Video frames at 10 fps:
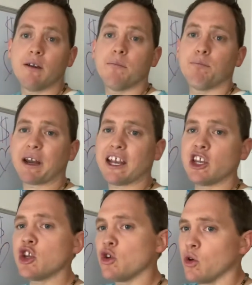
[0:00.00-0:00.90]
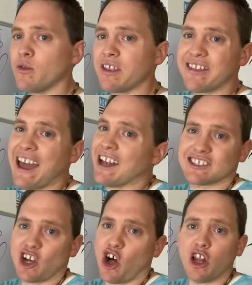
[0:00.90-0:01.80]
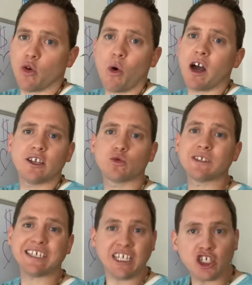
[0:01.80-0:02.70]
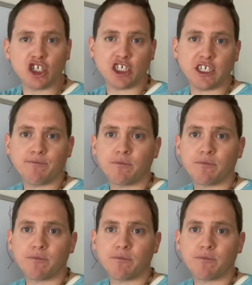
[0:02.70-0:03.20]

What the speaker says: But I knew that that's all it was energy.